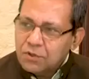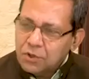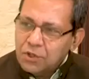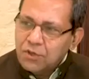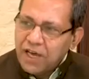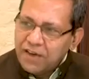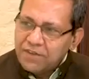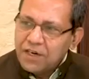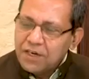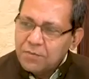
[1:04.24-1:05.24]
did you
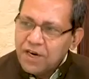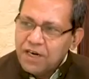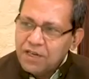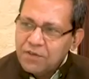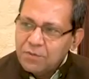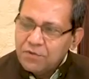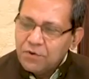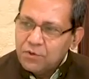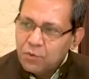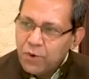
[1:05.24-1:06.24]
have that in mind even
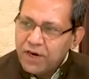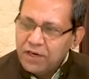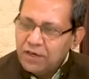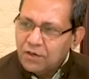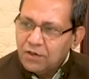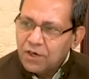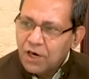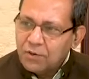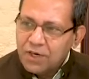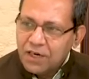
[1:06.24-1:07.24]
before you went, or
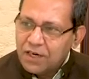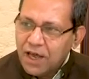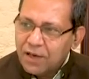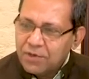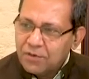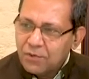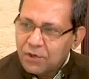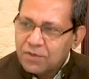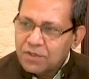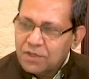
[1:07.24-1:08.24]
how did it happen?
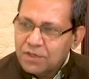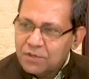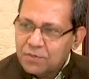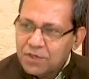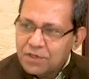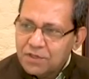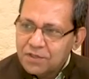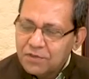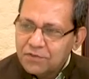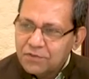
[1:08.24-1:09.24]
What was the
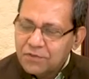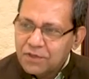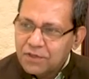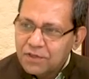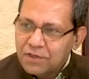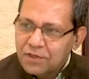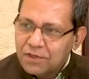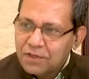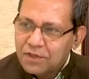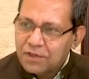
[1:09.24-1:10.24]
inspiration of
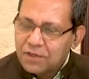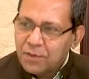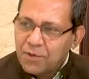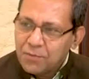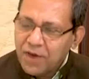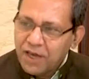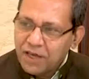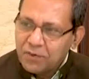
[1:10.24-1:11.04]
coming back